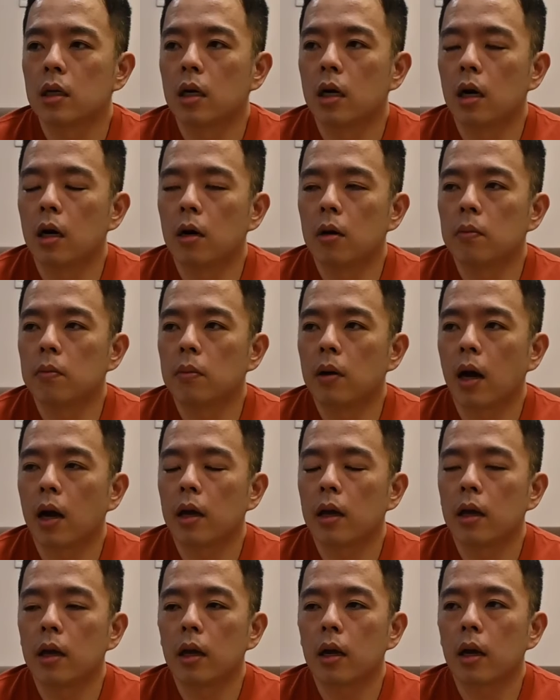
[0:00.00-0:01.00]

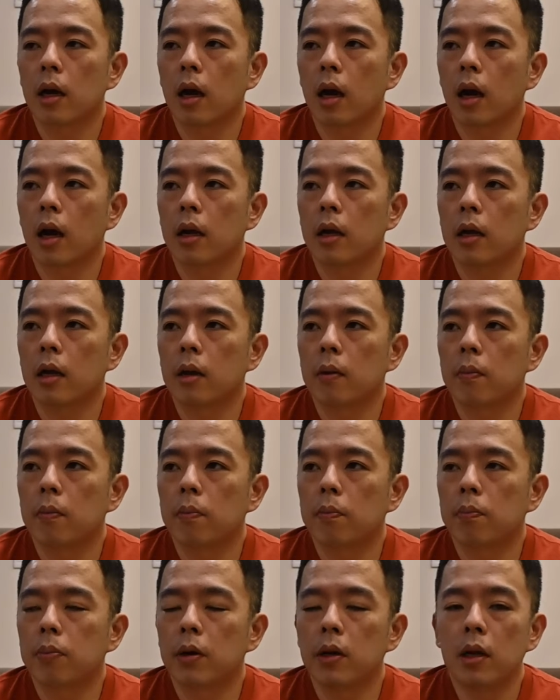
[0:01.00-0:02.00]
I
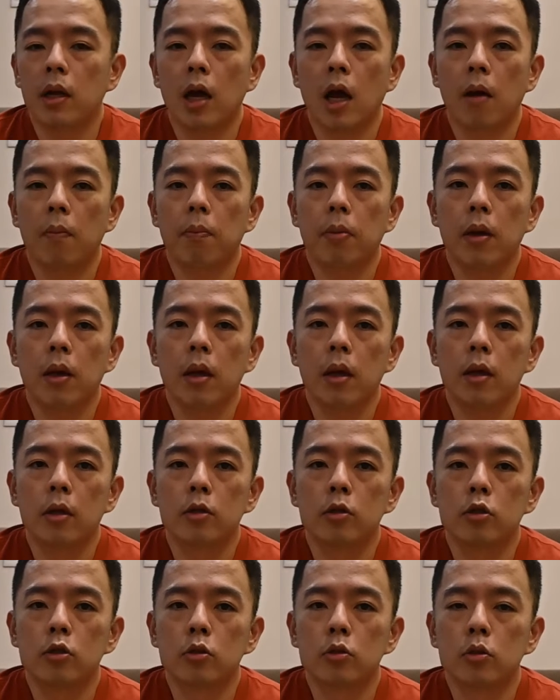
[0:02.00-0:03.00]
pretty happy
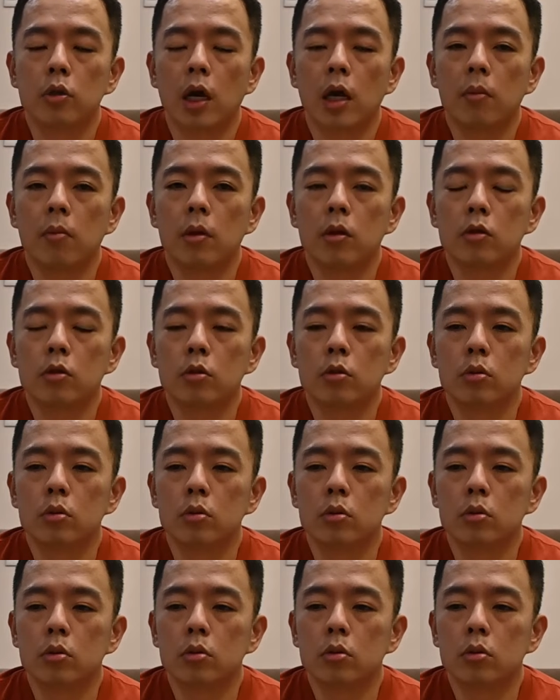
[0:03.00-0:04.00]
to able
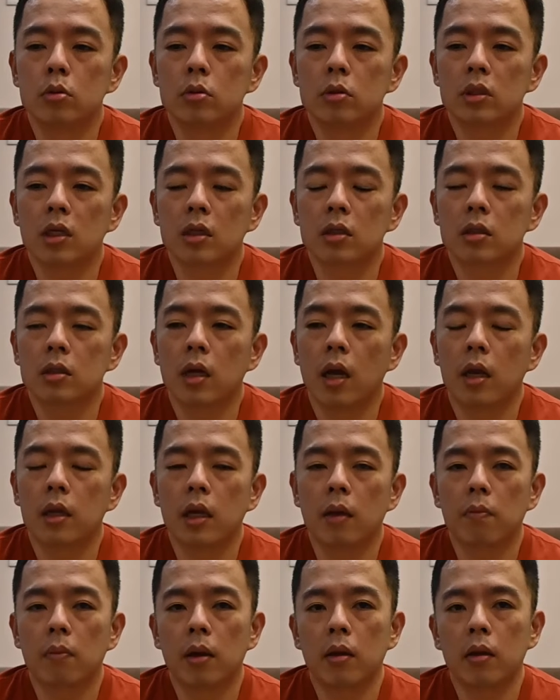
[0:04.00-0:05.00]
to sustain
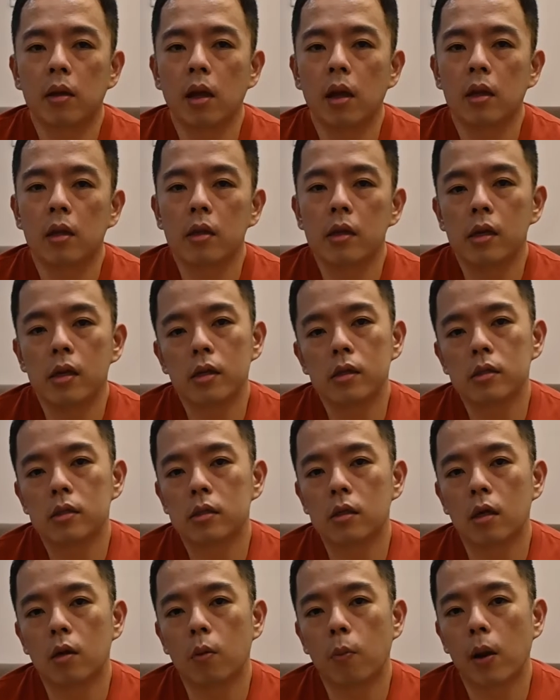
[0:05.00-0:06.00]
and maintain this
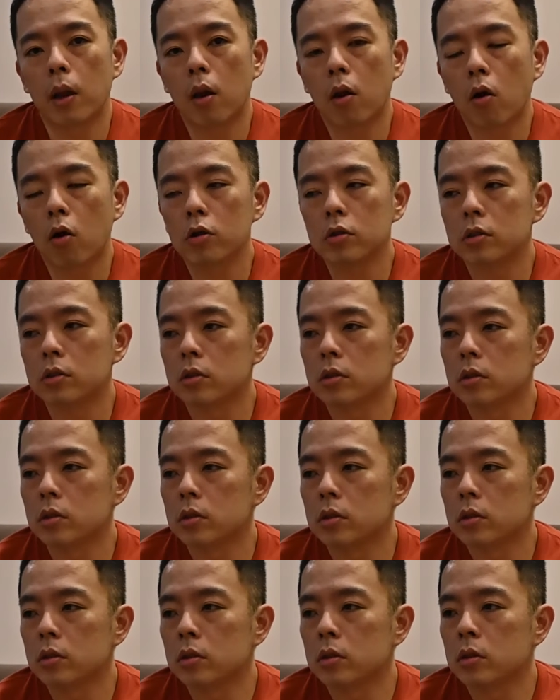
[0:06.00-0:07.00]
weight loss,
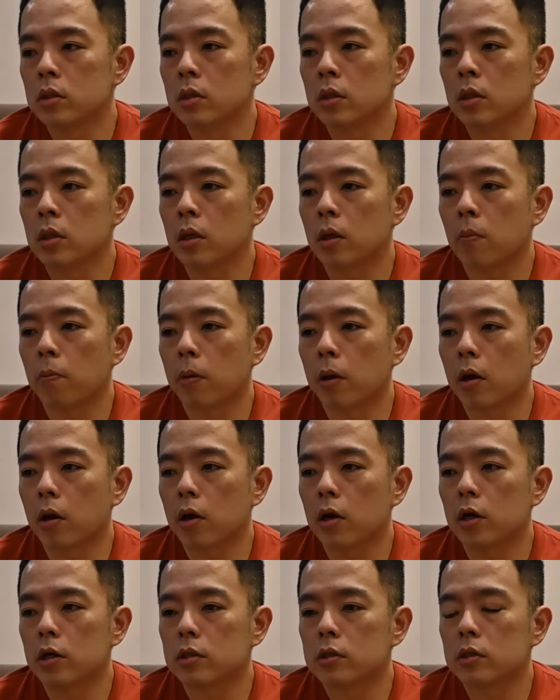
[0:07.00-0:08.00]

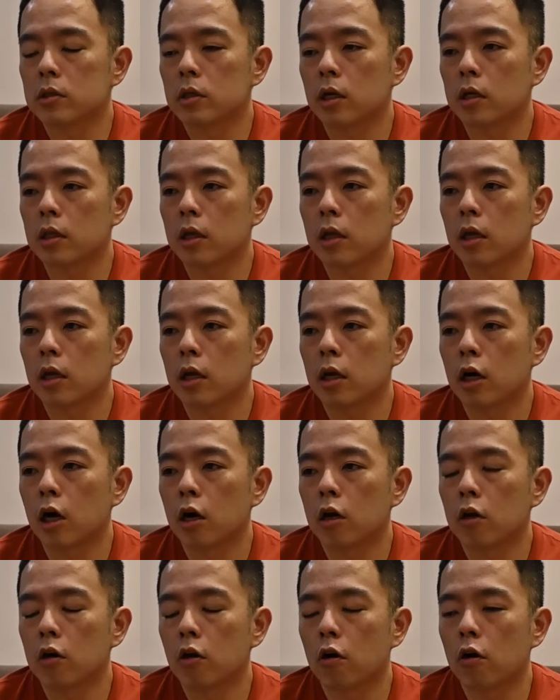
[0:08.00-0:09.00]
because I think a
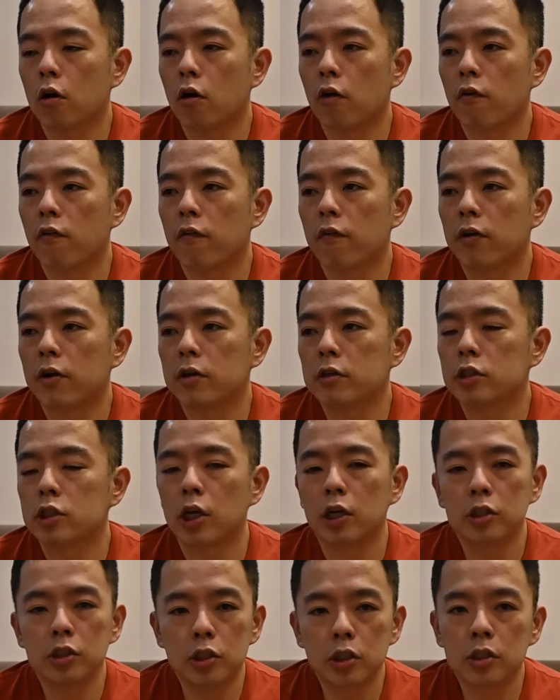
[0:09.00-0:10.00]
lot of
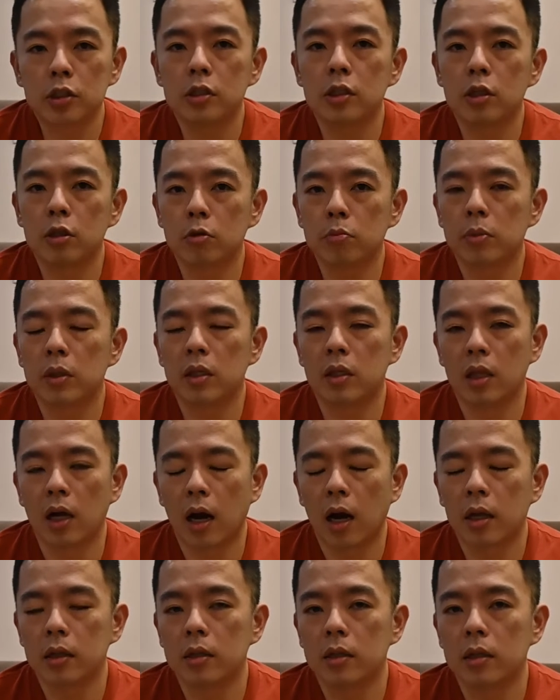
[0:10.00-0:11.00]
changes need to be
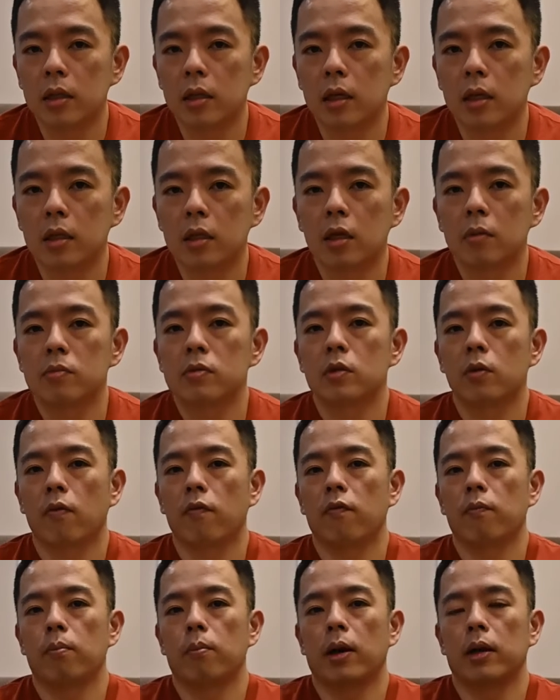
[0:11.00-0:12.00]
done in terms of
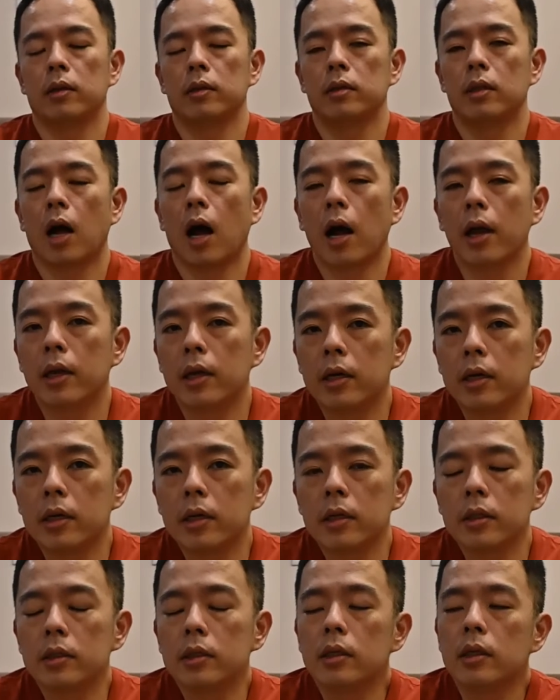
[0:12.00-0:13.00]
my
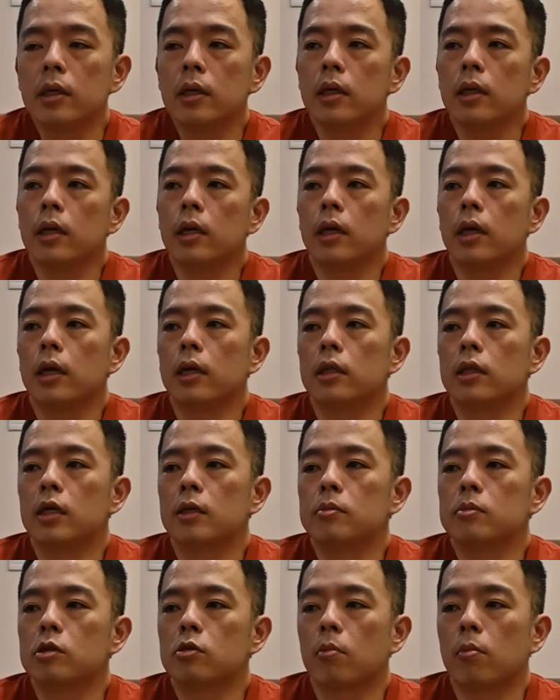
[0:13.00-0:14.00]
diet, in
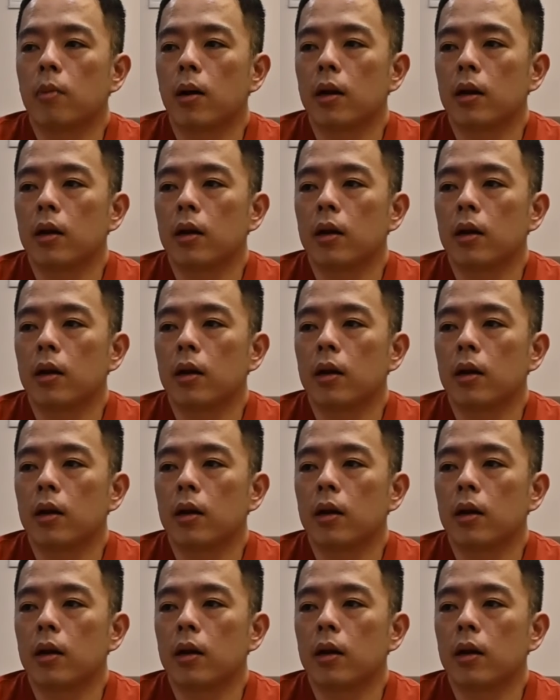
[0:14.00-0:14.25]
terms of my